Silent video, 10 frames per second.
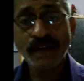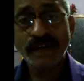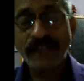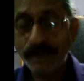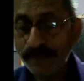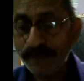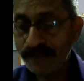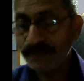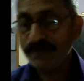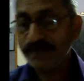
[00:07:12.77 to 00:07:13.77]
Temperate
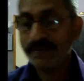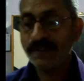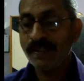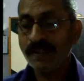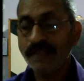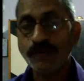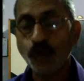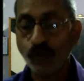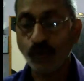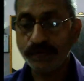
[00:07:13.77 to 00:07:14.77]

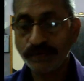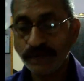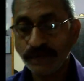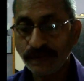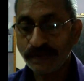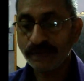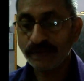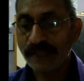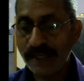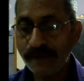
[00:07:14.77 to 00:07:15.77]
zone. The
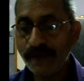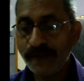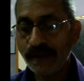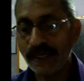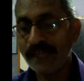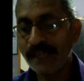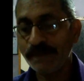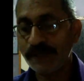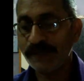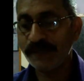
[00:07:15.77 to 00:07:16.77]
area lying
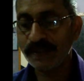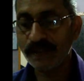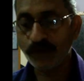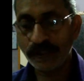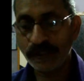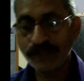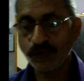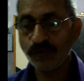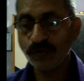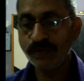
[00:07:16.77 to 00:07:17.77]
between the torrid
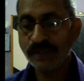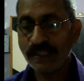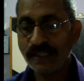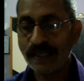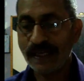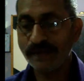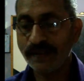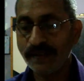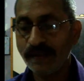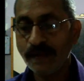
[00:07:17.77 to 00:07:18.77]
zone and
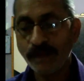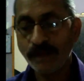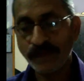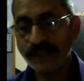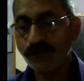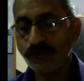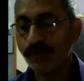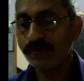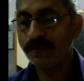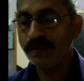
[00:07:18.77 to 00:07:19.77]
the freeze
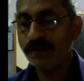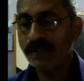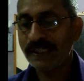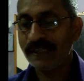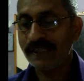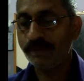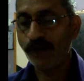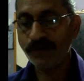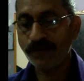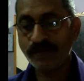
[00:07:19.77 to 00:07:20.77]
zone in
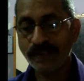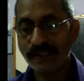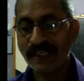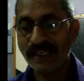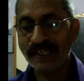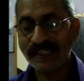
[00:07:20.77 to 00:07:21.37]
both the